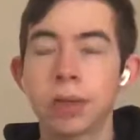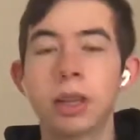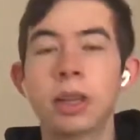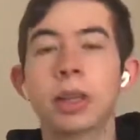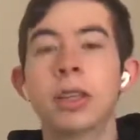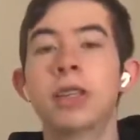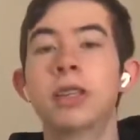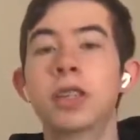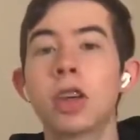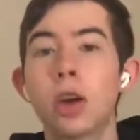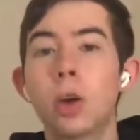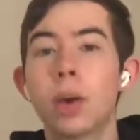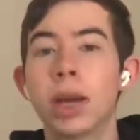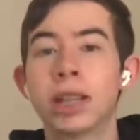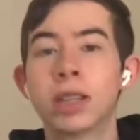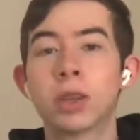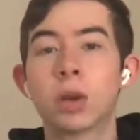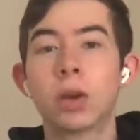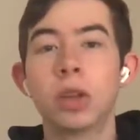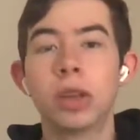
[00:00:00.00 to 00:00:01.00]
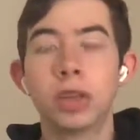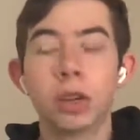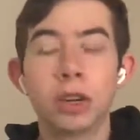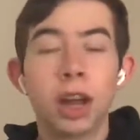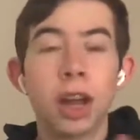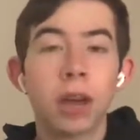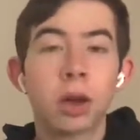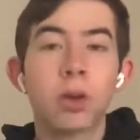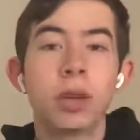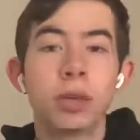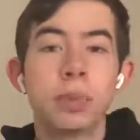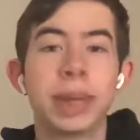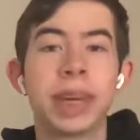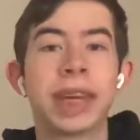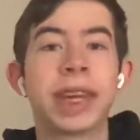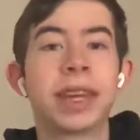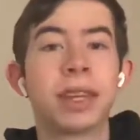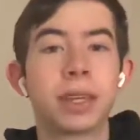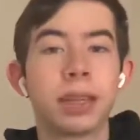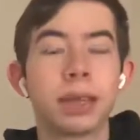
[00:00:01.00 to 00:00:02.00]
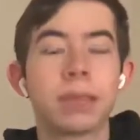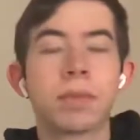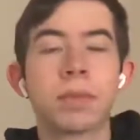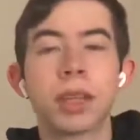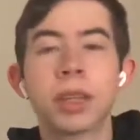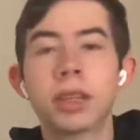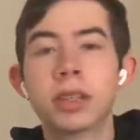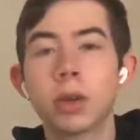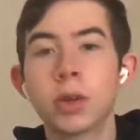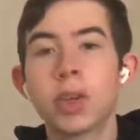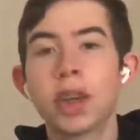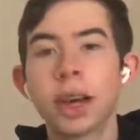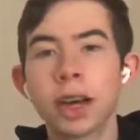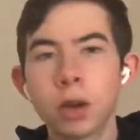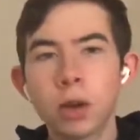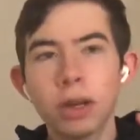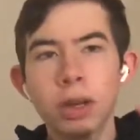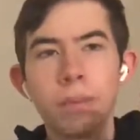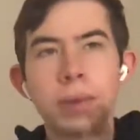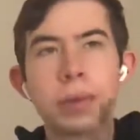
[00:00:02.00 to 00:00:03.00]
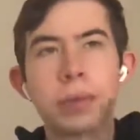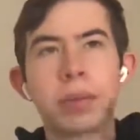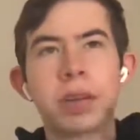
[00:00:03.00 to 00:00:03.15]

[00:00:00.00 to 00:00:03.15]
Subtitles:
So you're not going to be able